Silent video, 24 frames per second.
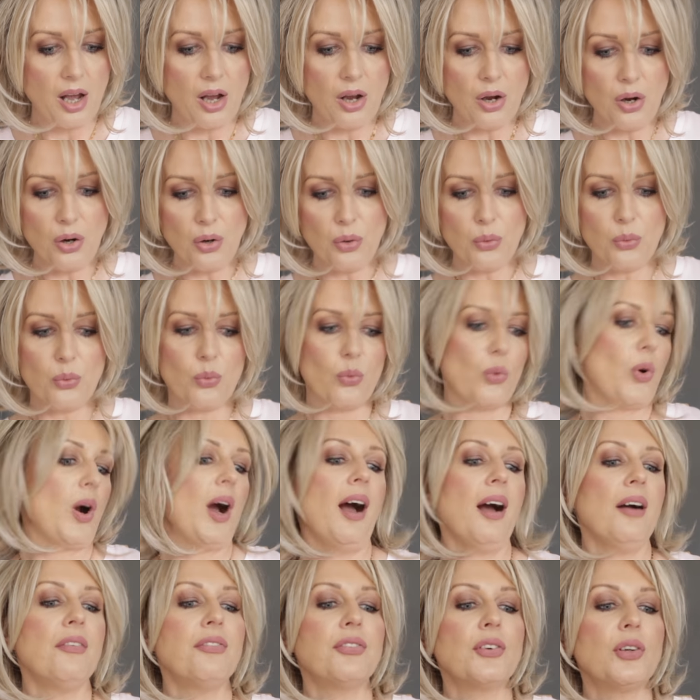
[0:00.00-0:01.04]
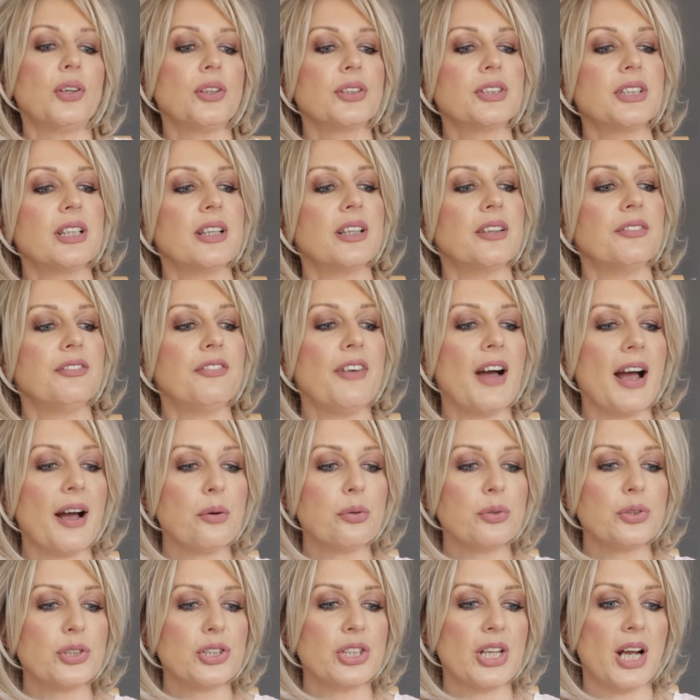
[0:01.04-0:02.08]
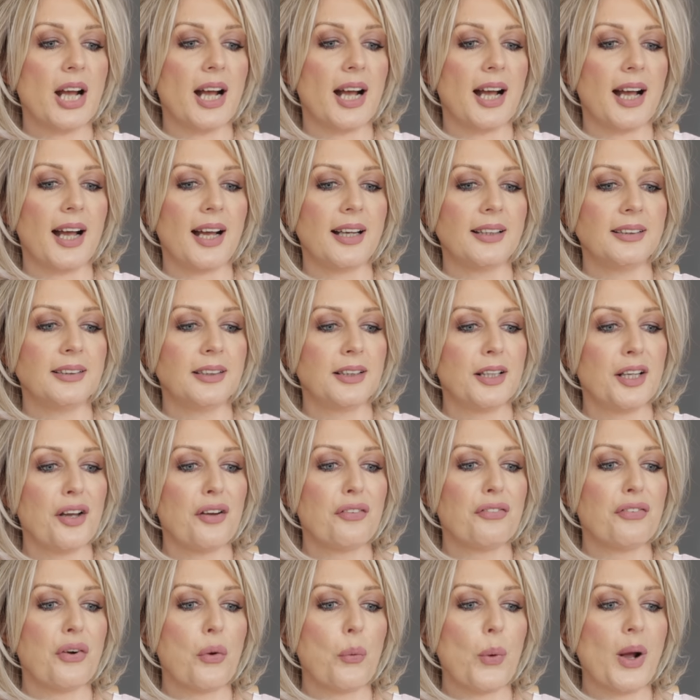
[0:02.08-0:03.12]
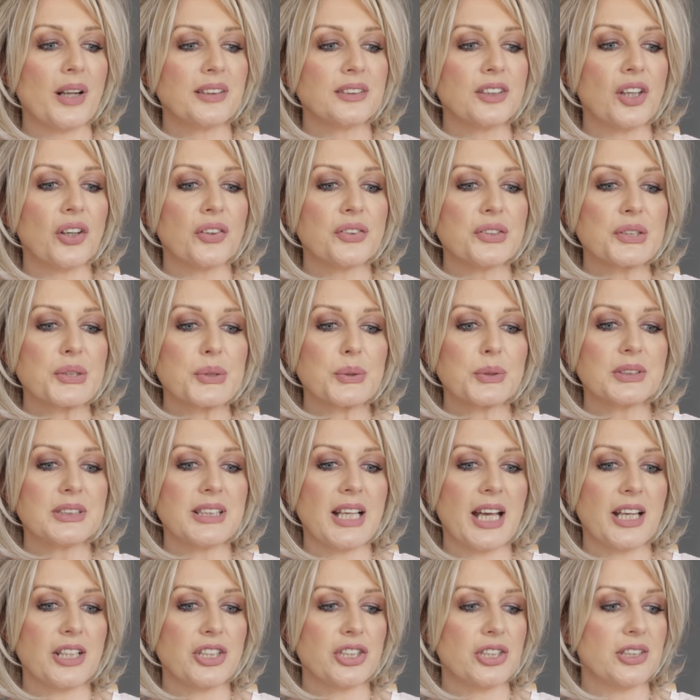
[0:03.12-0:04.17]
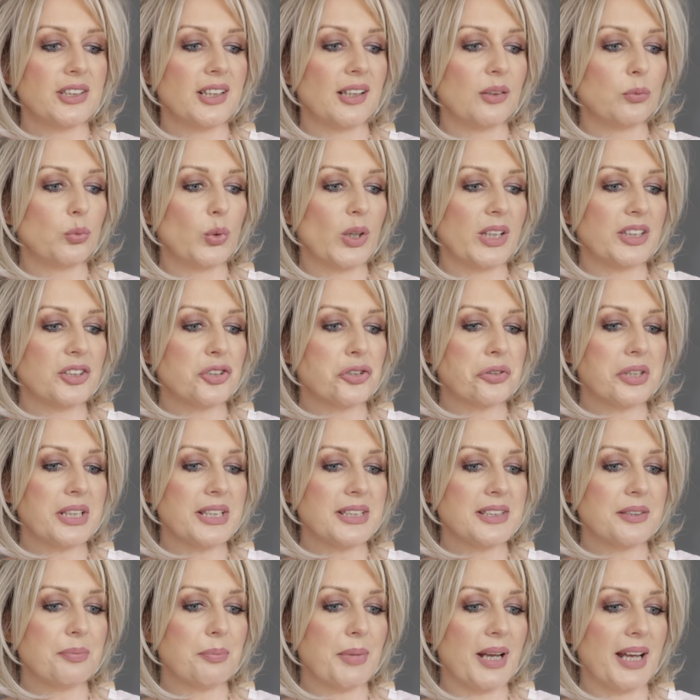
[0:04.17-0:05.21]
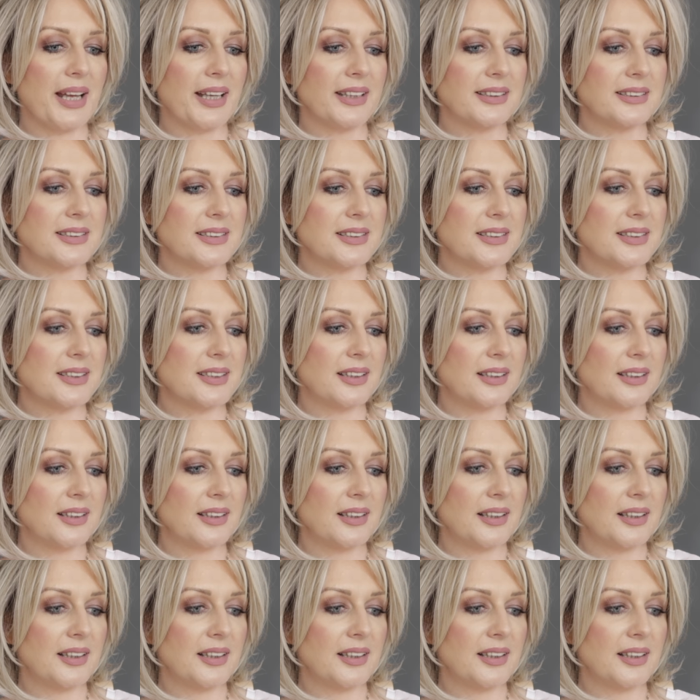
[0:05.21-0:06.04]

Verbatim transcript: Oh, I've got a voucher for one consultation and one treatment.